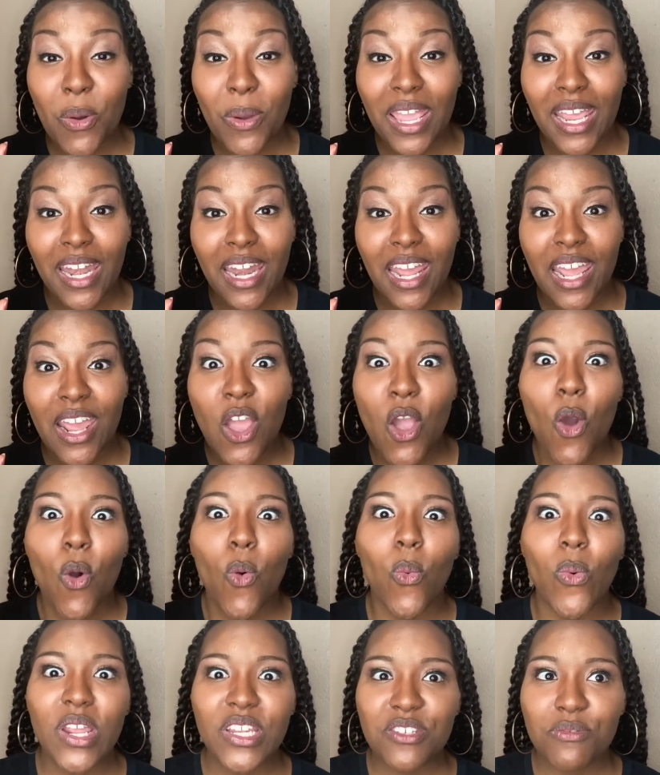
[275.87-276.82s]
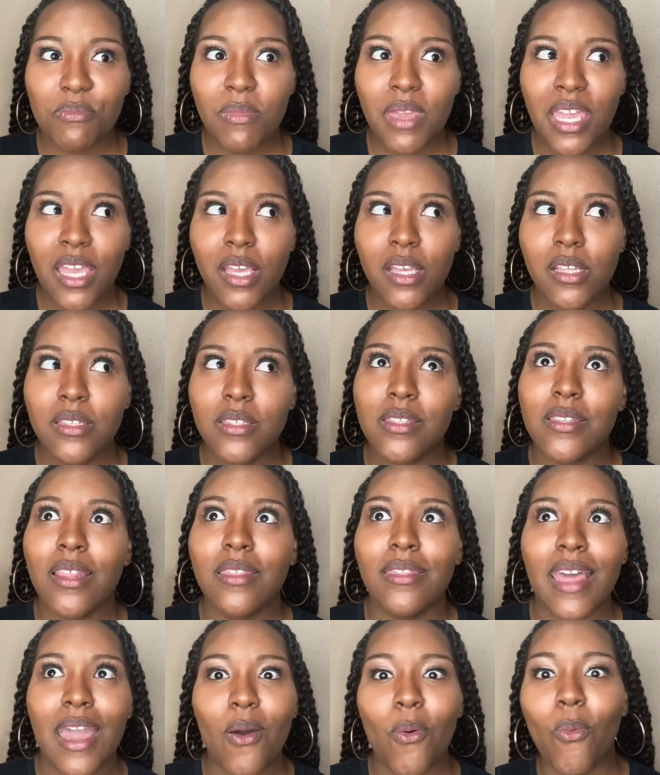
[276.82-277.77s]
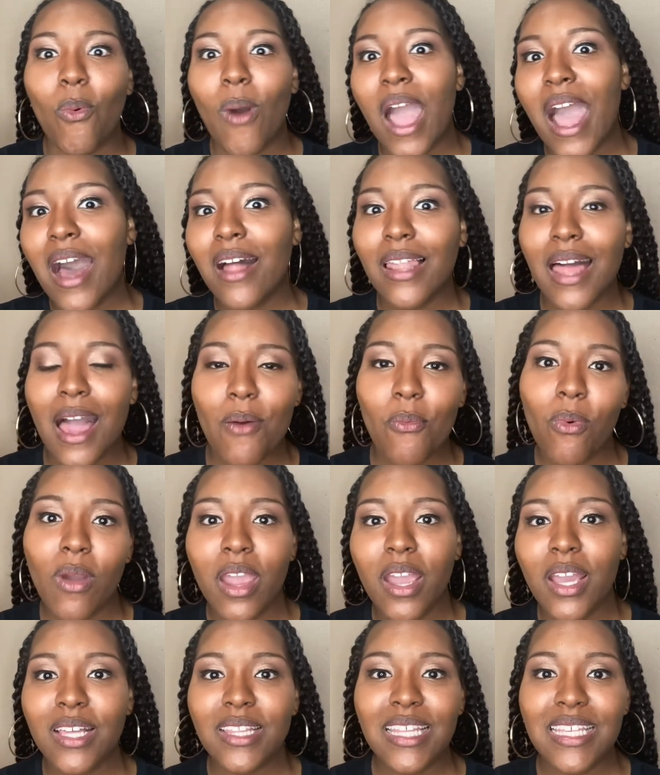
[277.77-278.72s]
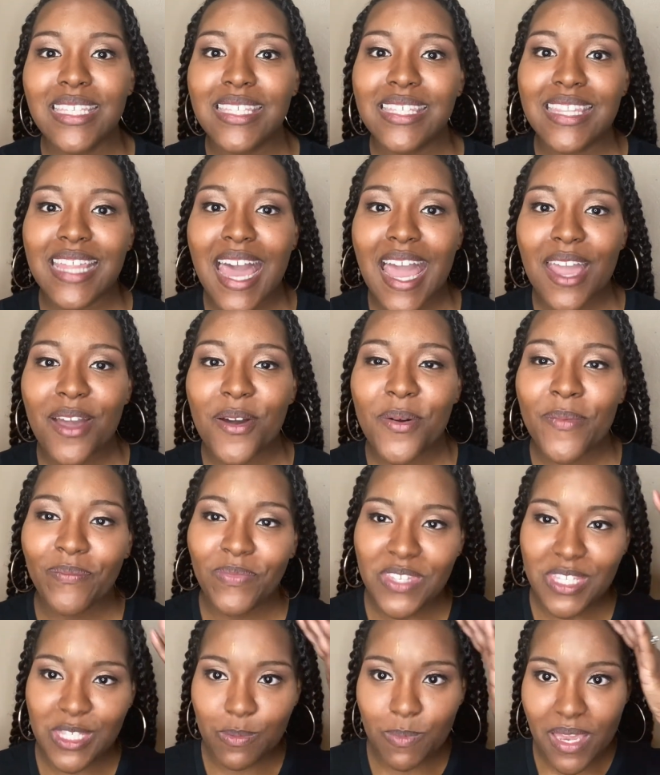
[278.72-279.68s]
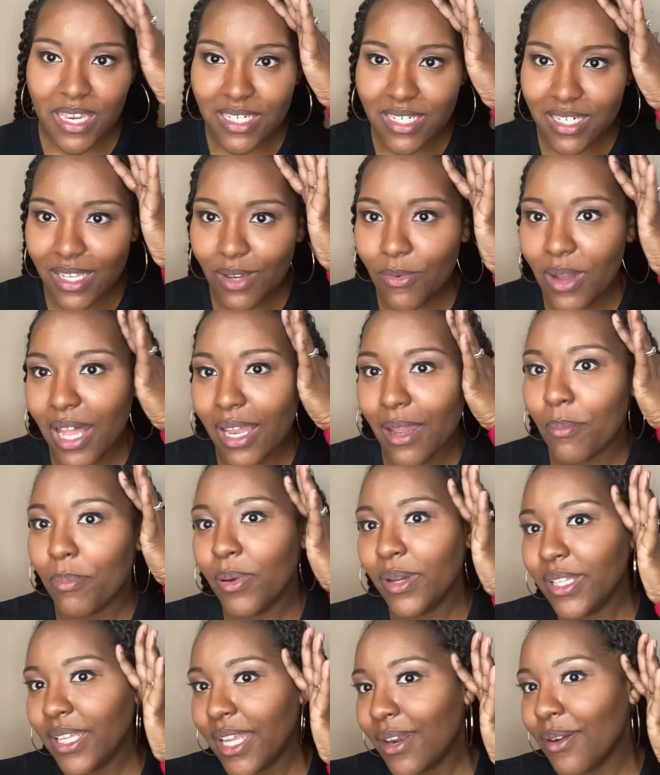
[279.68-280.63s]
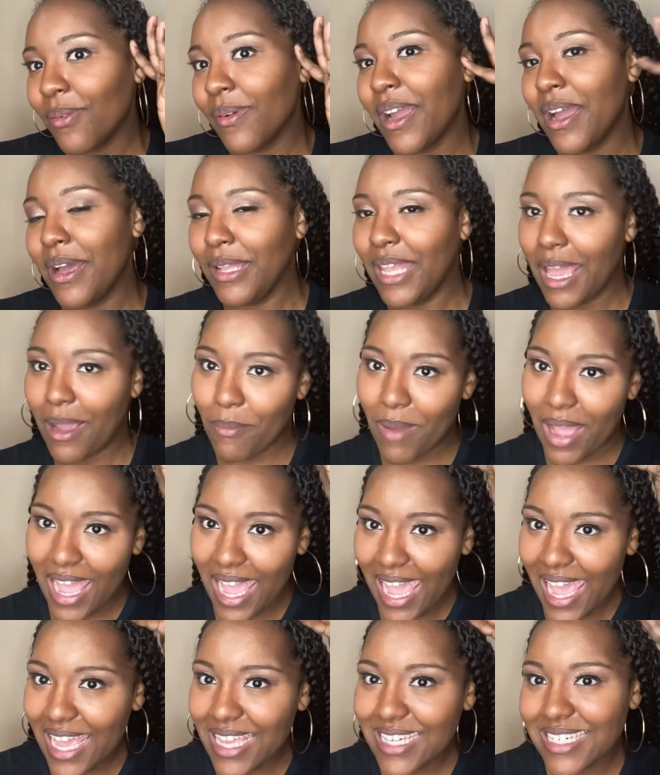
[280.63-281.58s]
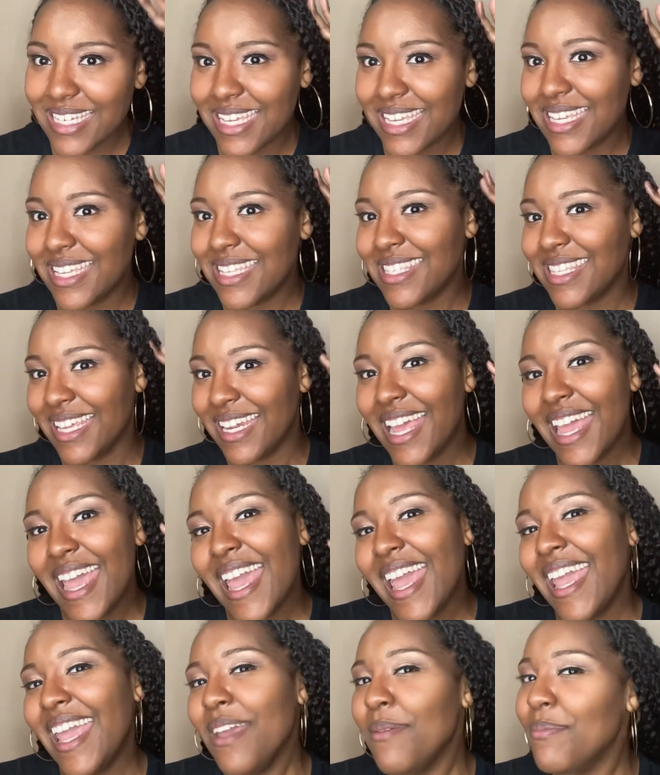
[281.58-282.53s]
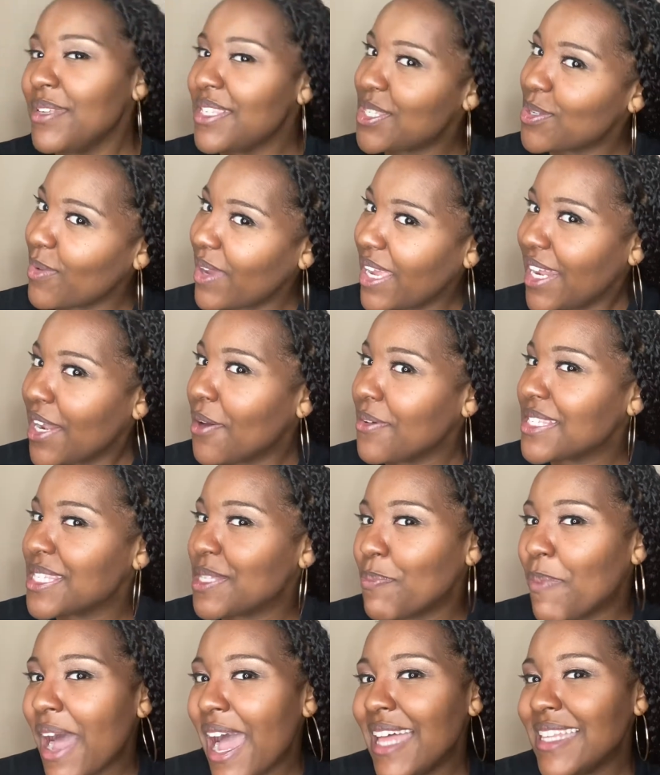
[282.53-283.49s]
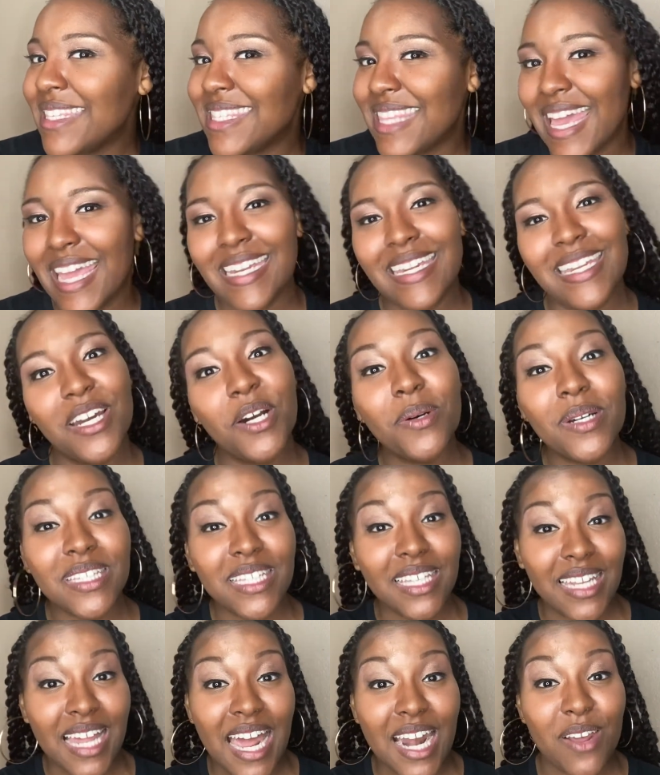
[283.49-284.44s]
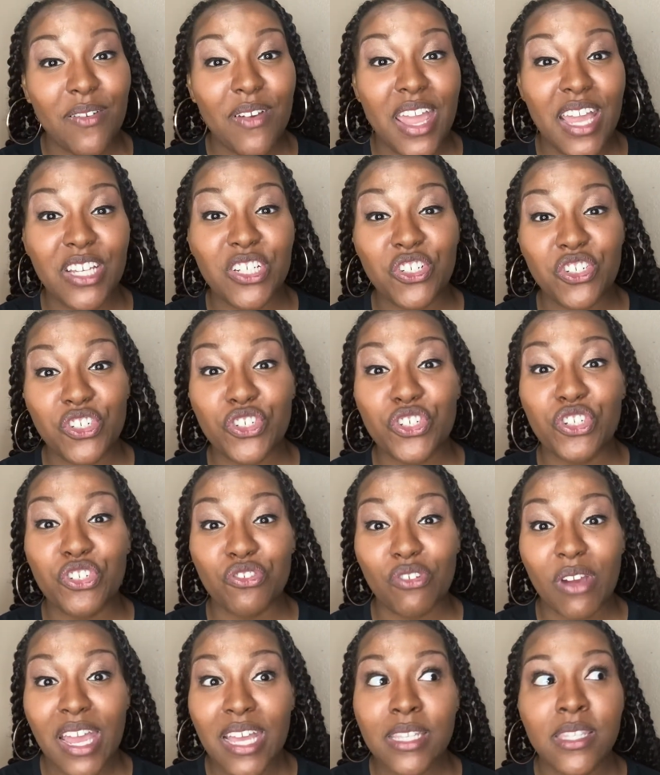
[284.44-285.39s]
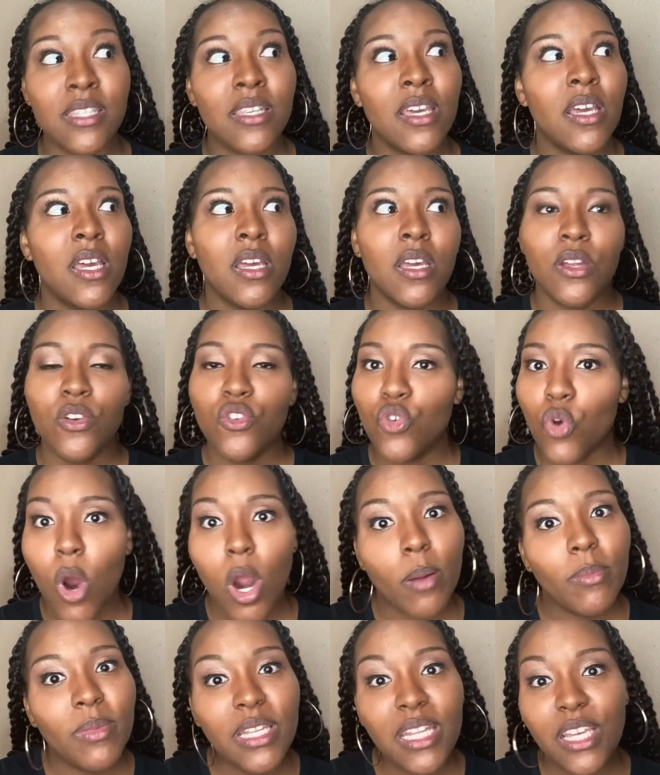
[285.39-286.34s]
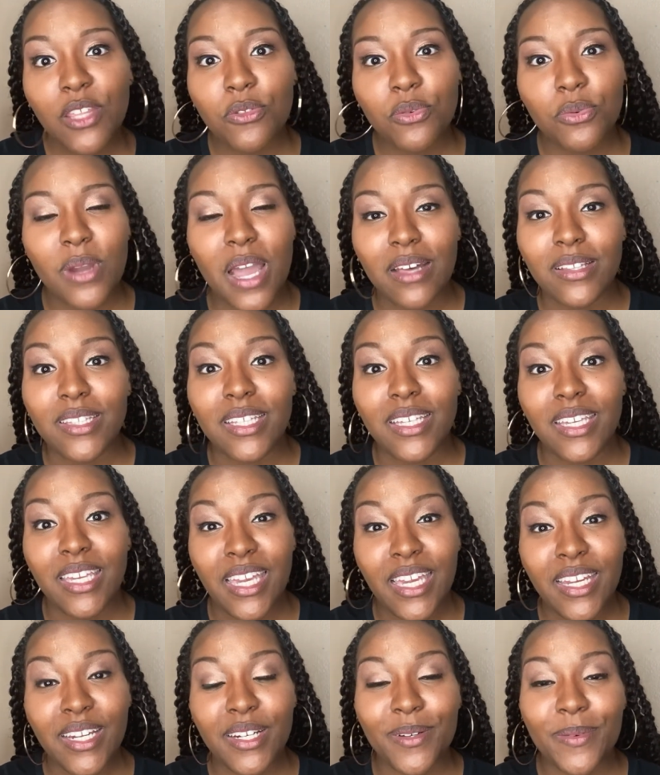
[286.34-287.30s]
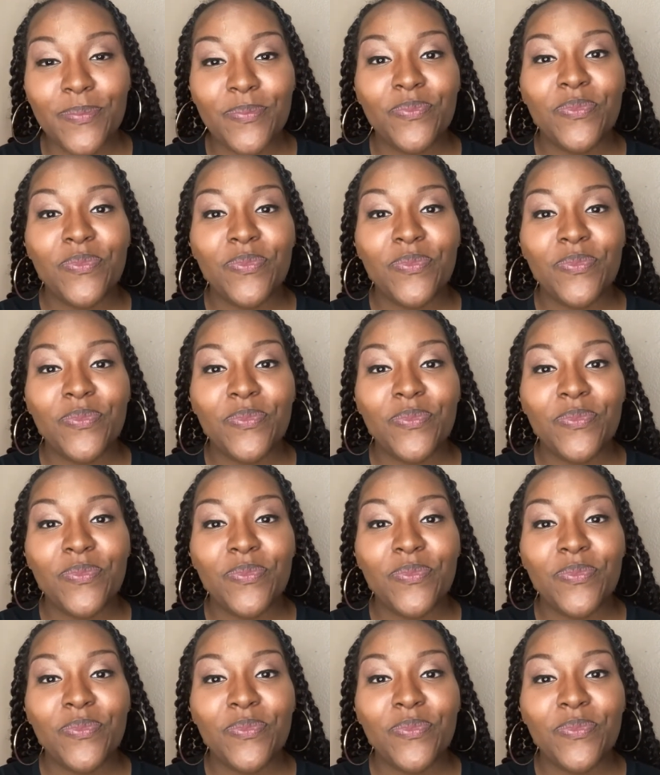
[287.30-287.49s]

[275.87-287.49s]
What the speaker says: in it, which means that while I'm wearing this style, especially while I'm putting it around like my edges and in between those spots that deal with a lot of extra stress normally throughout the year,